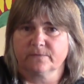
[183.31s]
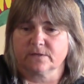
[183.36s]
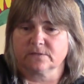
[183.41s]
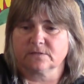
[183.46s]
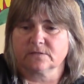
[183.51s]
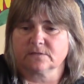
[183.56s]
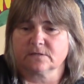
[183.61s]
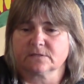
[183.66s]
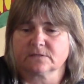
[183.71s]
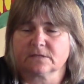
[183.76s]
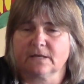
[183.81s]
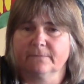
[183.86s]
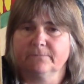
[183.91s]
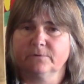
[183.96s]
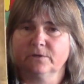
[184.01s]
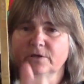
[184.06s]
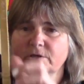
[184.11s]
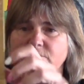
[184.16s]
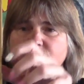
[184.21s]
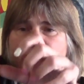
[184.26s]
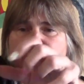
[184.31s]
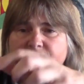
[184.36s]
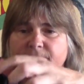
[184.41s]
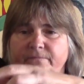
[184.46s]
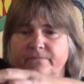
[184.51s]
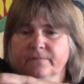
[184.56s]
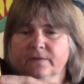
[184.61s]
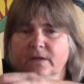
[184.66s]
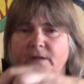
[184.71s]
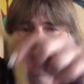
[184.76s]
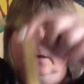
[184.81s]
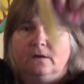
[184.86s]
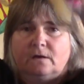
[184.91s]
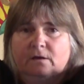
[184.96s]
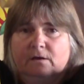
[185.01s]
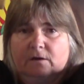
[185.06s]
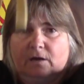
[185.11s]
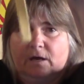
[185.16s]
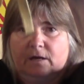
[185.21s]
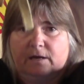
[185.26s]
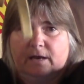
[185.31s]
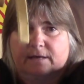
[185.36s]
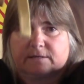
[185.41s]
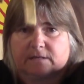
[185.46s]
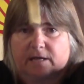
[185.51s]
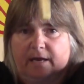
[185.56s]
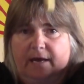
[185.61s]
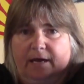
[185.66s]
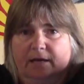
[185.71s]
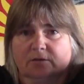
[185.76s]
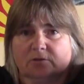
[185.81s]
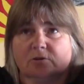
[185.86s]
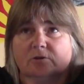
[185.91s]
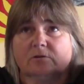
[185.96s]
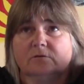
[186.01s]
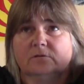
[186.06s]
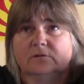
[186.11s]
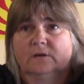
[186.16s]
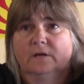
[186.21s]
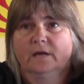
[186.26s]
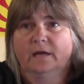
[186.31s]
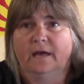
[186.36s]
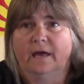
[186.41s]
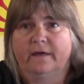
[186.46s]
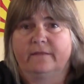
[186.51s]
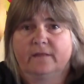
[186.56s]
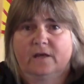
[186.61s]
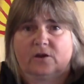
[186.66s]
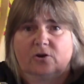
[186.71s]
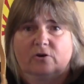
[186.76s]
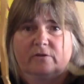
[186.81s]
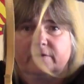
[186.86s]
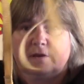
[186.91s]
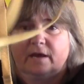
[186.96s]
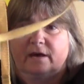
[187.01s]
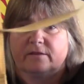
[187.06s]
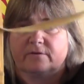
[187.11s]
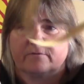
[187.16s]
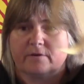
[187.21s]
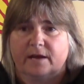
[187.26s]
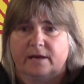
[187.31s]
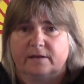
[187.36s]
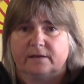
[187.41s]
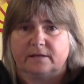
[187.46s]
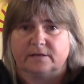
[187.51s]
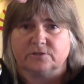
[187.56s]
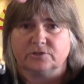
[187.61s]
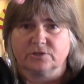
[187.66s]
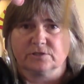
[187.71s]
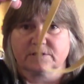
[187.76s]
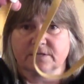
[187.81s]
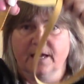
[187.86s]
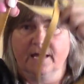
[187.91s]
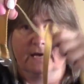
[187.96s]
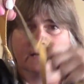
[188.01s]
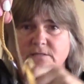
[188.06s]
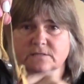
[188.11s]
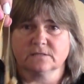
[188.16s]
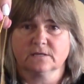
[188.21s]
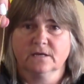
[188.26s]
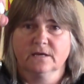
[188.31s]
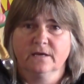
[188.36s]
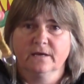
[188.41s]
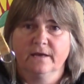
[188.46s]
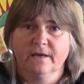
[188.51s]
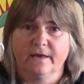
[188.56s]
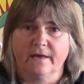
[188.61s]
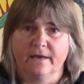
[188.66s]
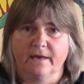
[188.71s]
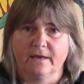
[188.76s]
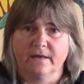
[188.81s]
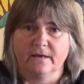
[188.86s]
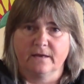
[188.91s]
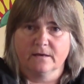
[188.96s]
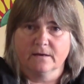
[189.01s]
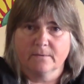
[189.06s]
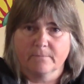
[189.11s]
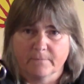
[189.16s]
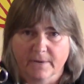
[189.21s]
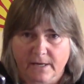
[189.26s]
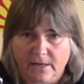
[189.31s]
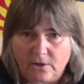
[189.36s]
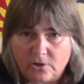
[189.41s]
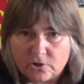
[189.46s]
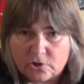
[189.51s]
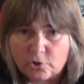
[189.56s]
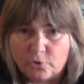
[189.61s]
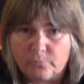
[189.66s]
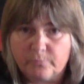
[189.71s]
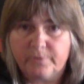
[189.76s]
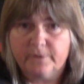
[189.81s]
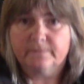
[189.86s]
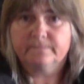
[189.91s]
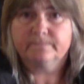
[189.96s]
This is a slip leash. Okay, it has a handle, and then on the other end it just has a metal loop.